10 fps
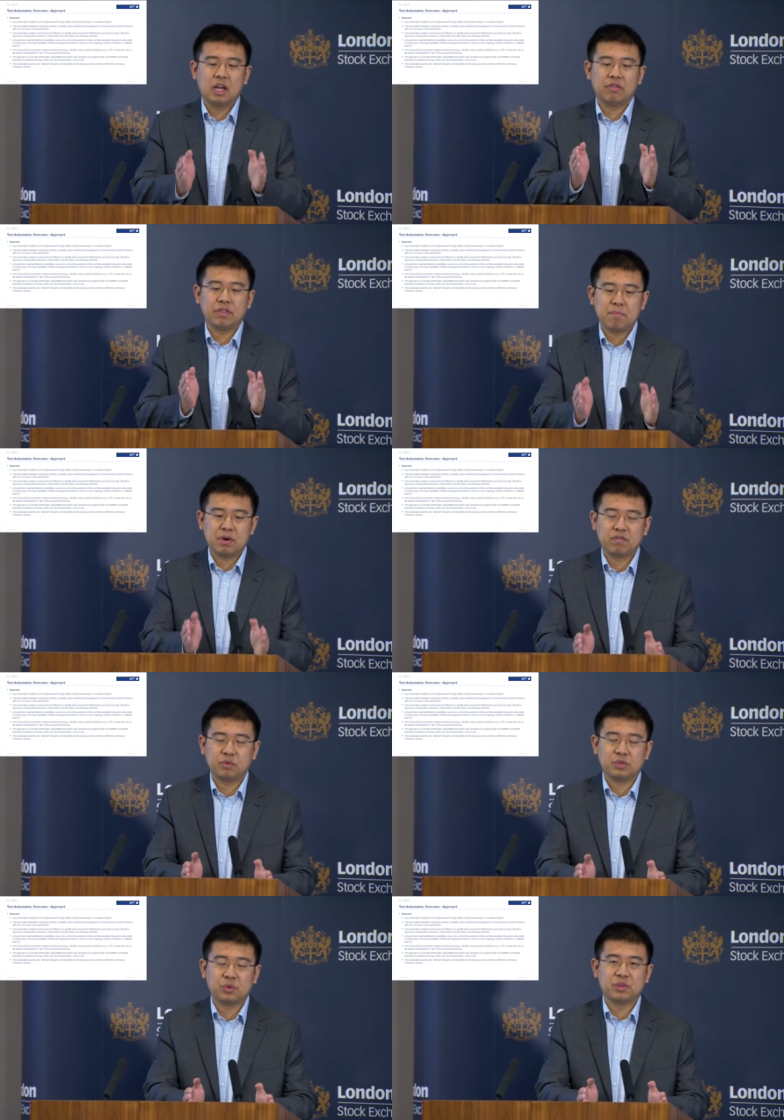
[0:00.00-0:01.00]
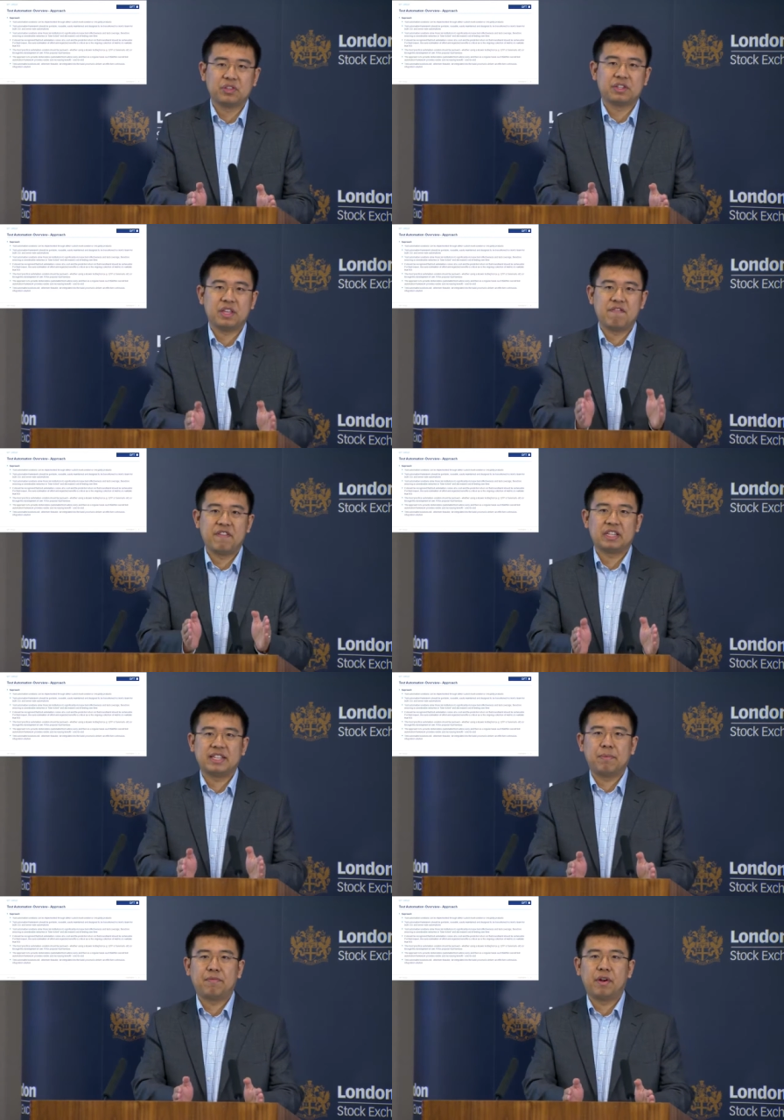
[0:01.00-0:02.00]
a number of resources,
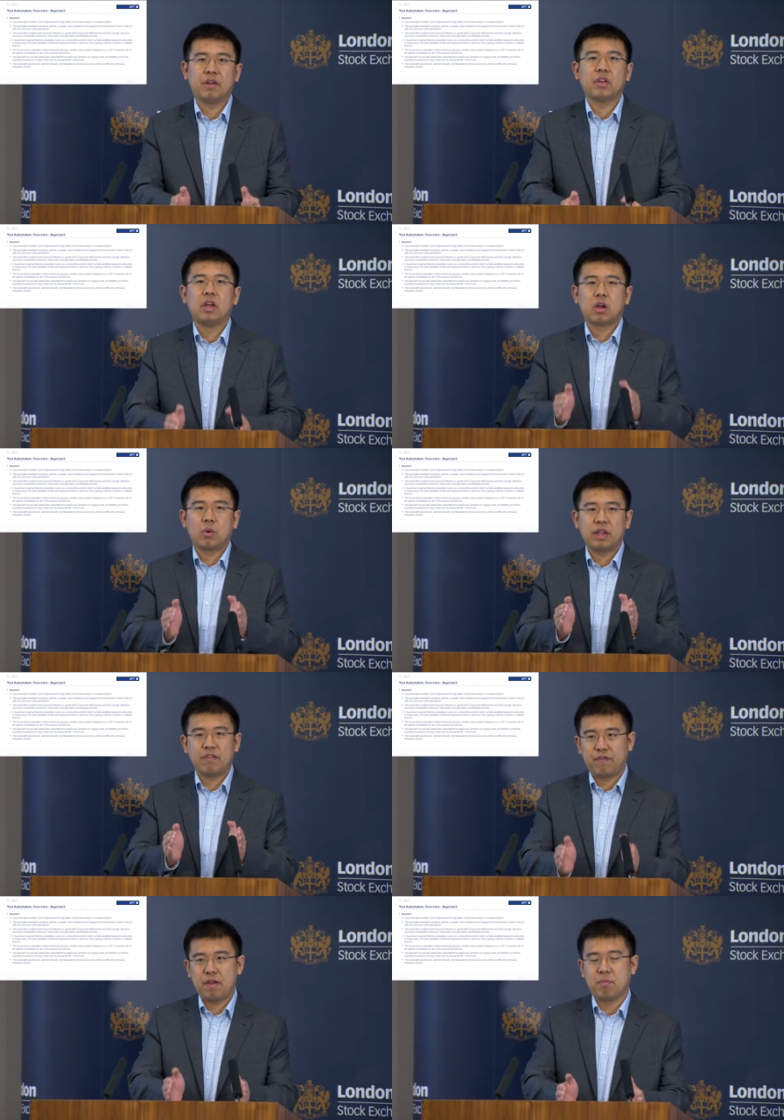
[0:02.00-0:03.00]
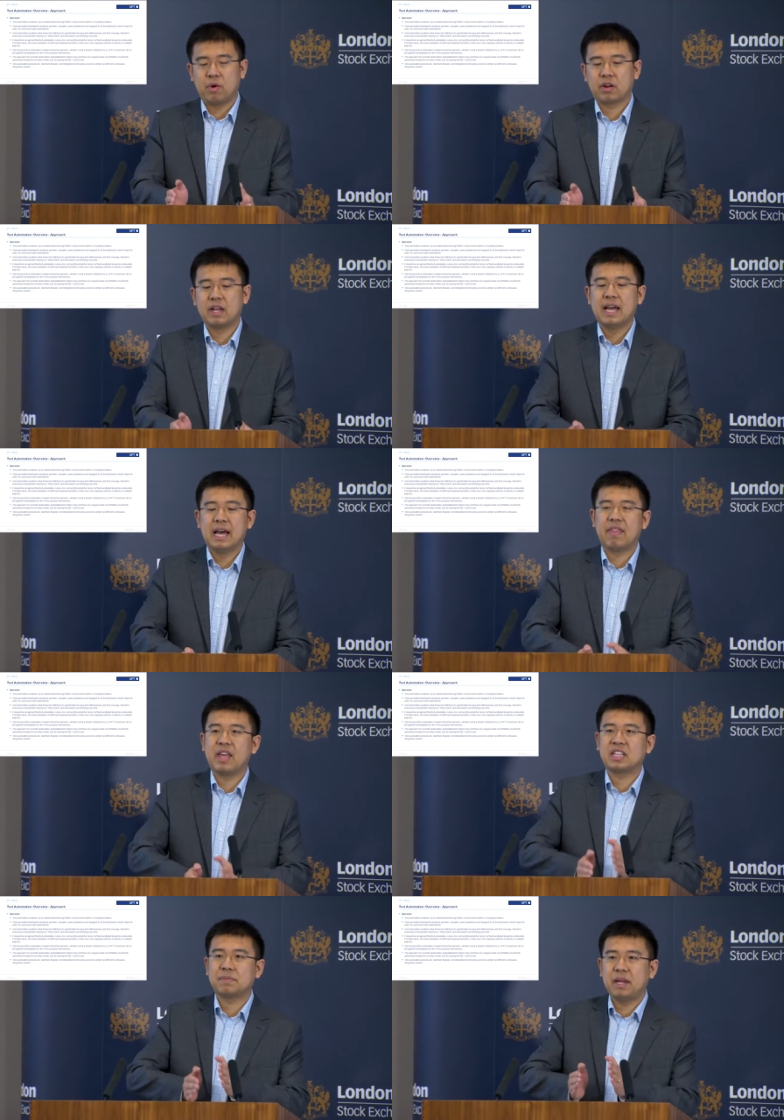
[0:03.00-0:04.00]
invest upfront, create the framework, and
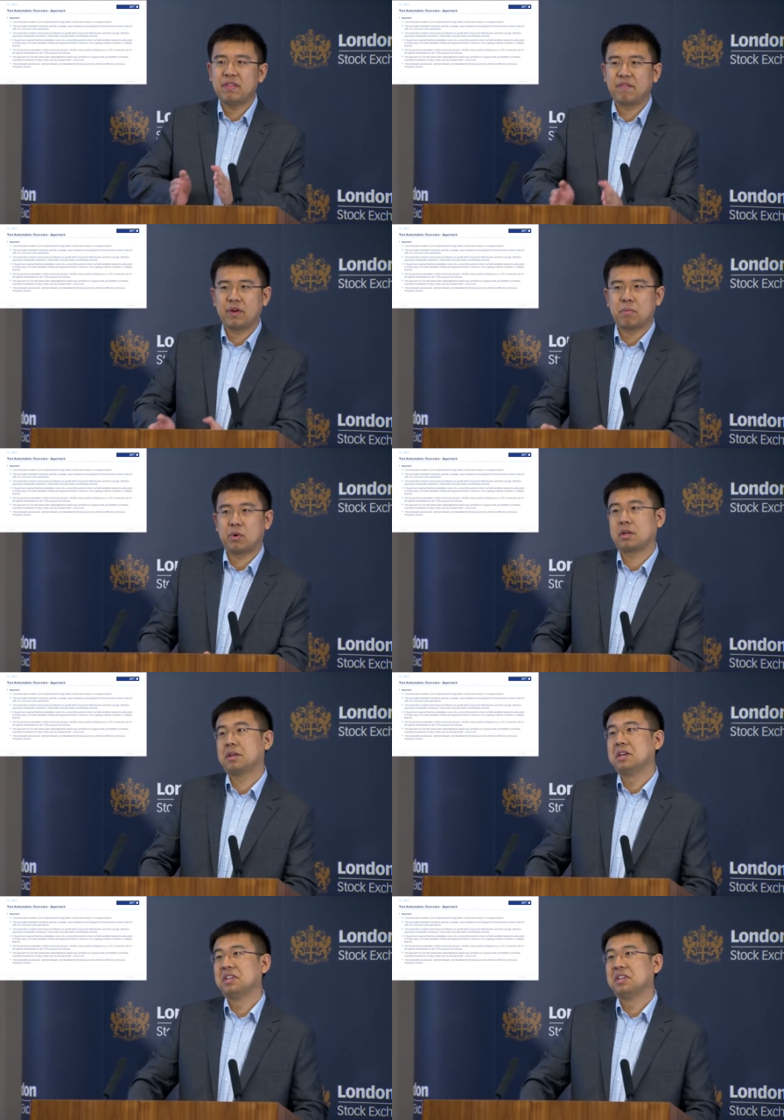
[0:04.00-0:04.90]
then expand the framework.